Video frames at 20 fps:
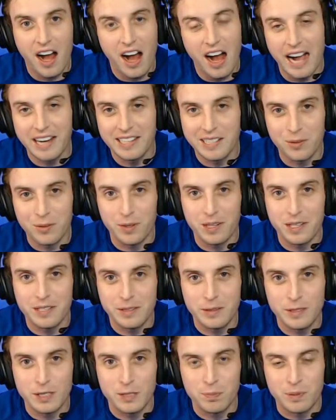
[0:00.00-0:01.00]
I didn't want
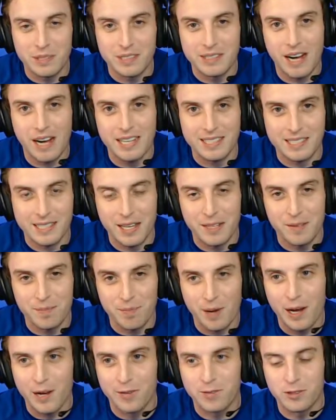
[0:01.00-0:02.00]
to do this, but Dots kind of
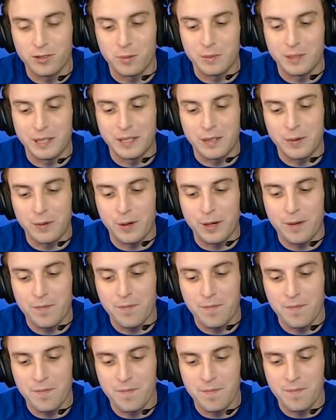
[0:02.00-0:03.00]
bought it for me anyway.
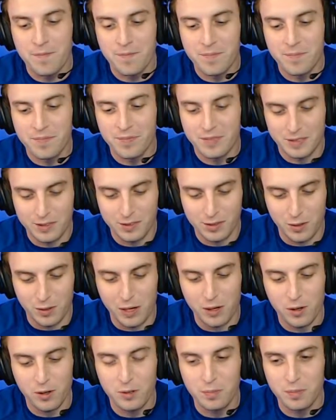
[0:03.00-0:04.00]
So
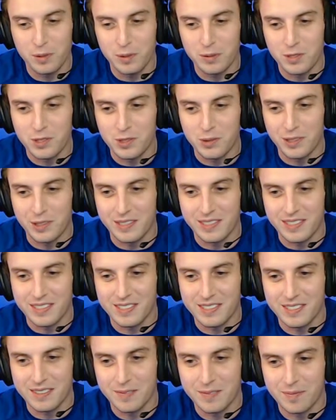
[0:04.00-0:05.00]
I hope you enjoy
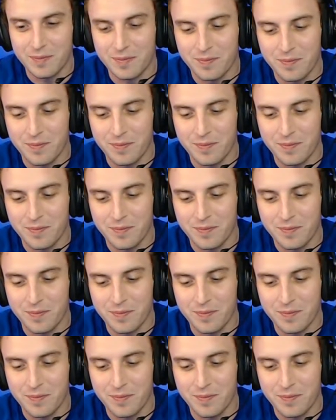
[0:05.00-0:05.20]
this.